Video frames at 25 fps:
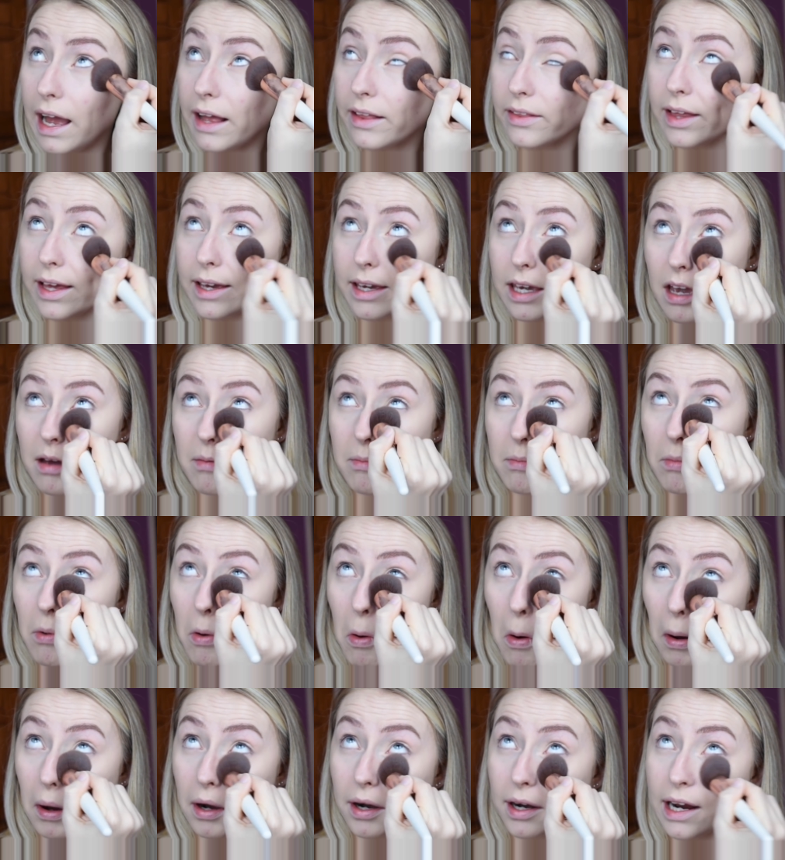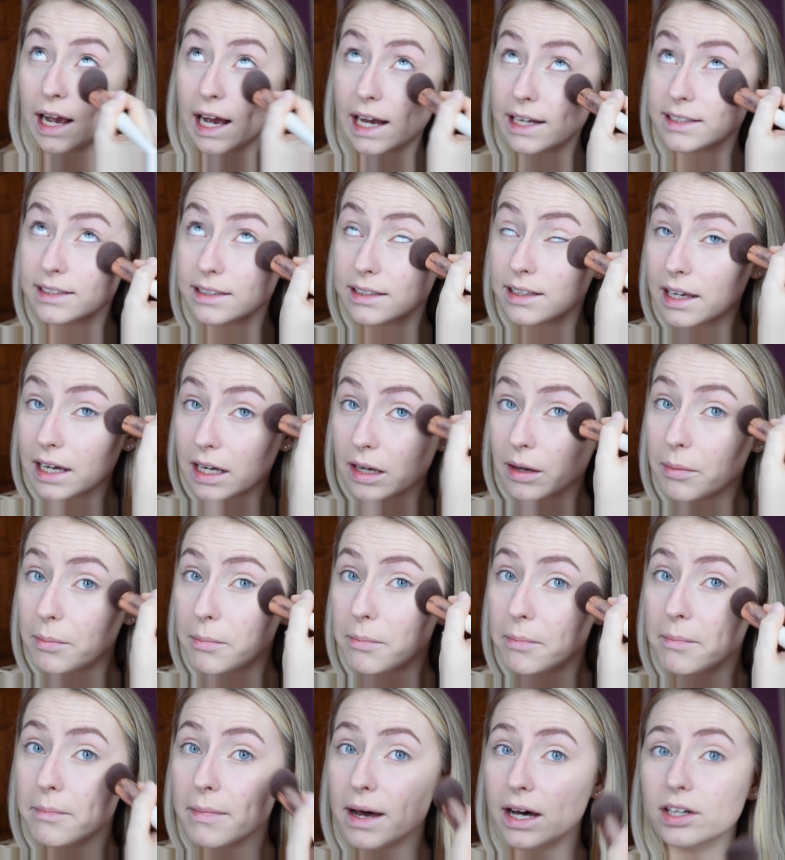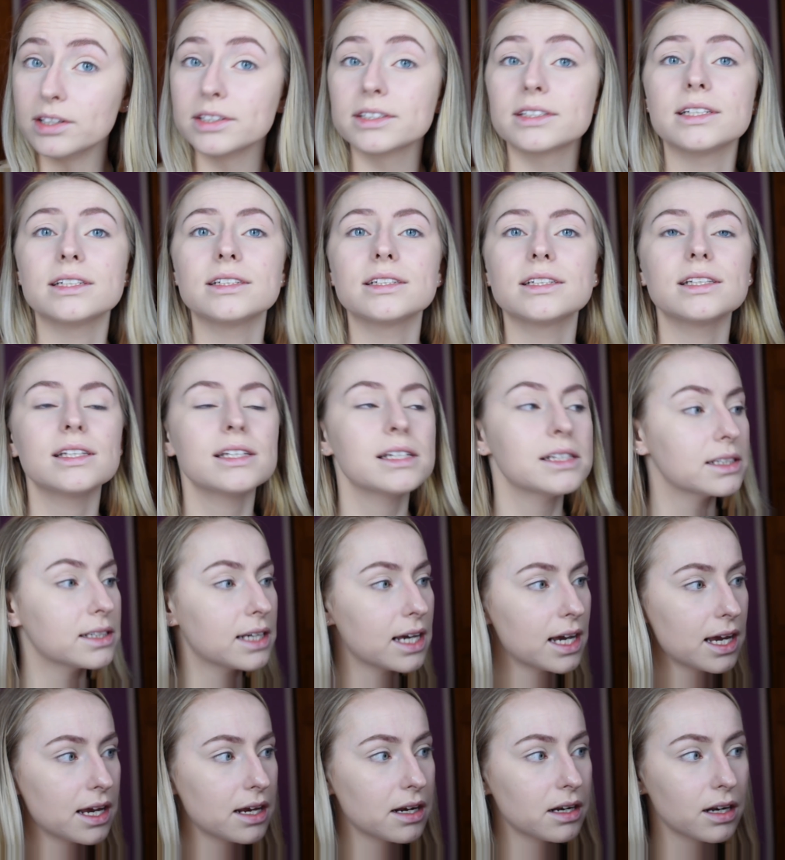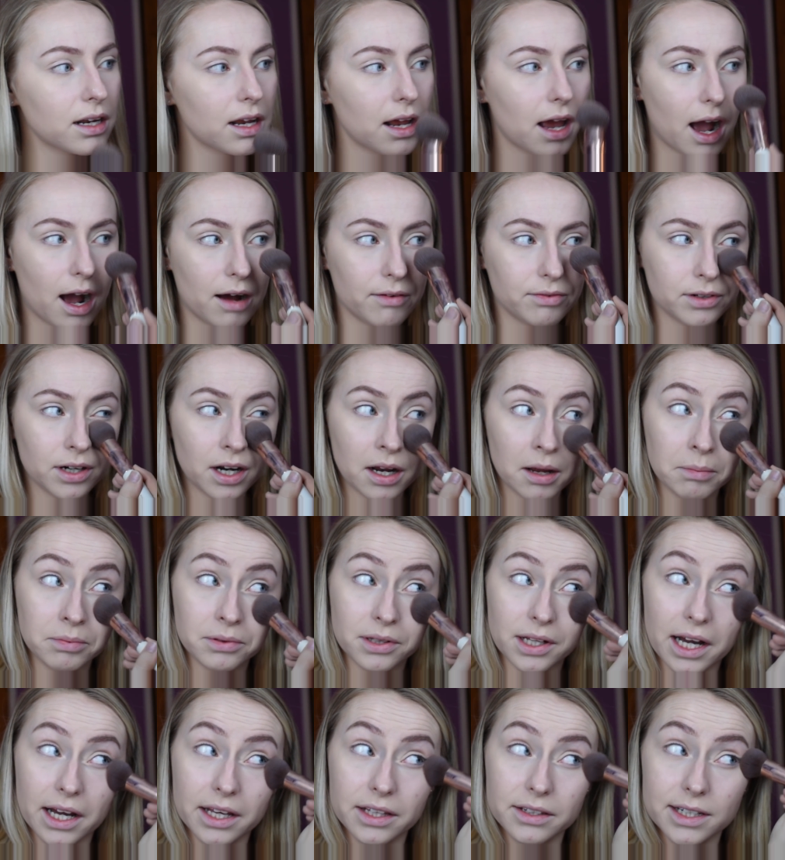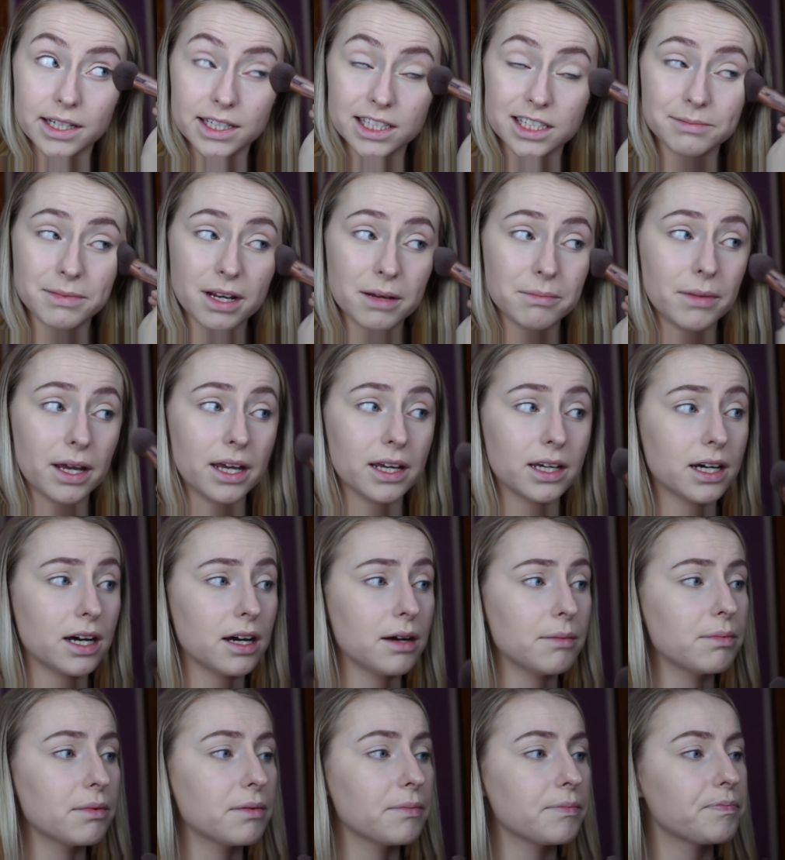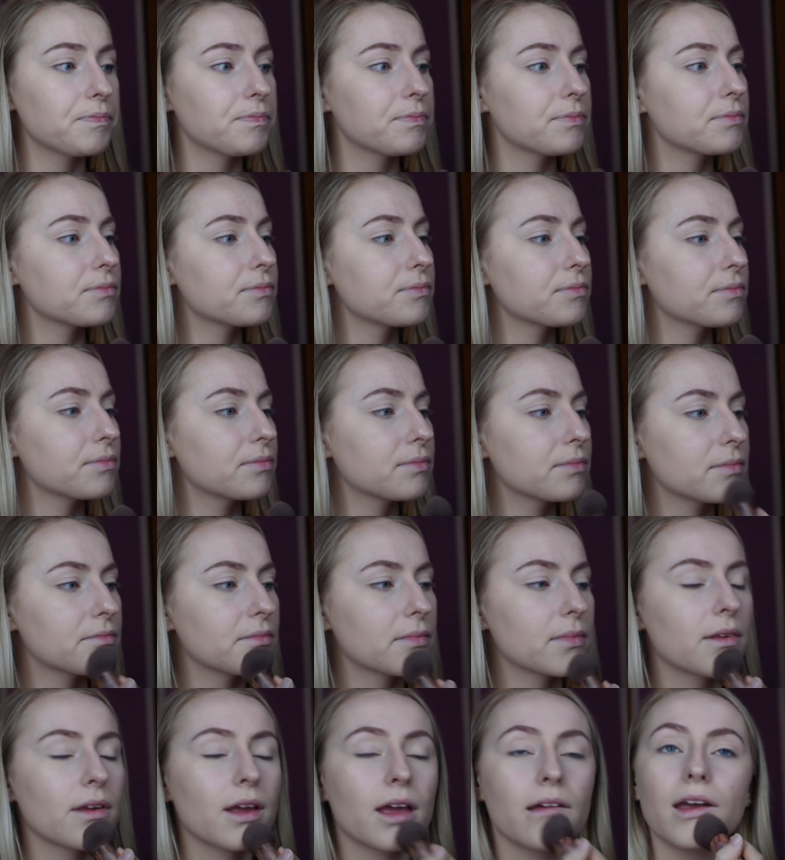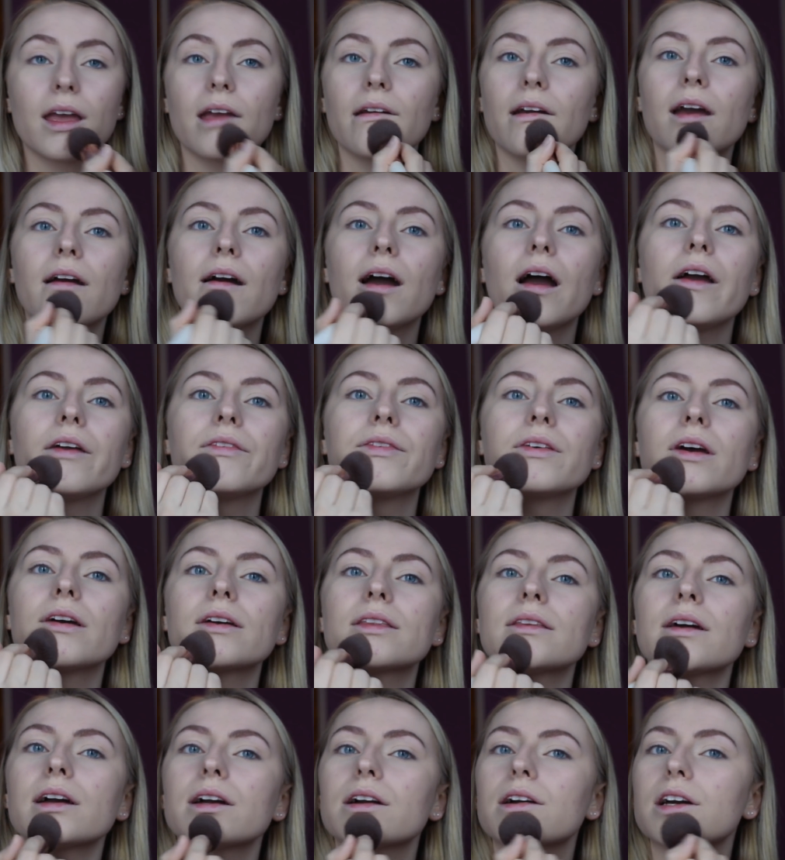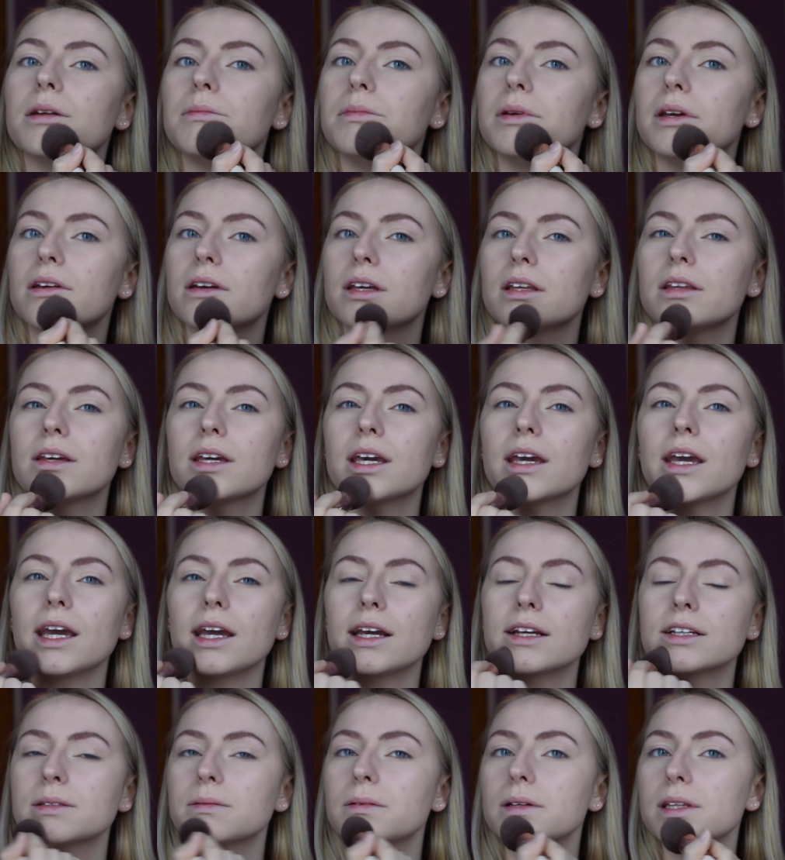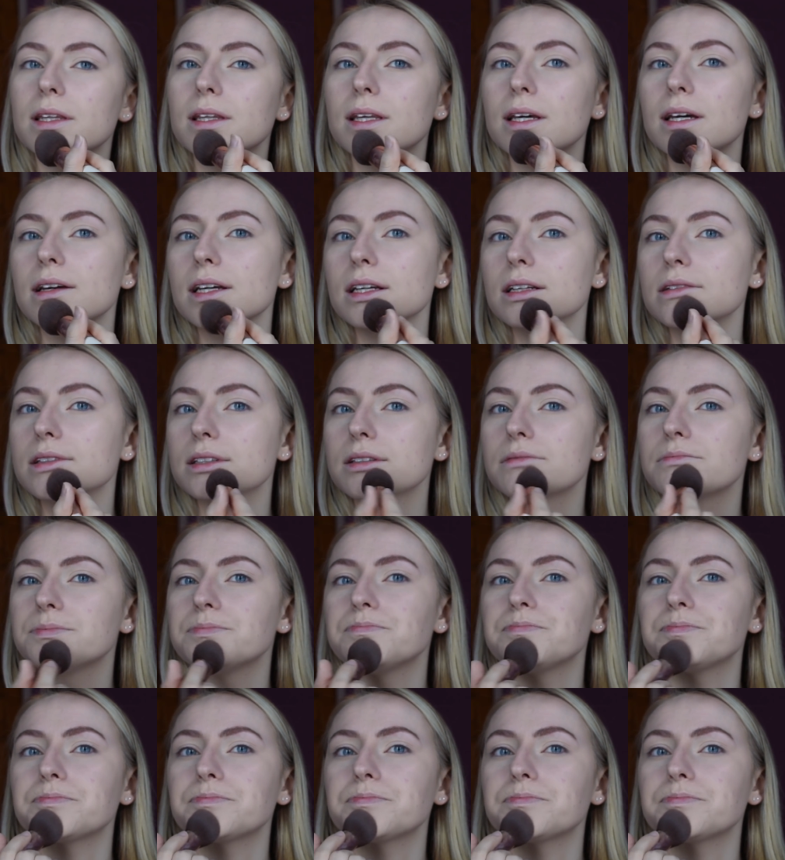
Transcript: I like it more as it like melts into the skin after I apply the rest of my makeup. I feel like that could be the case with this.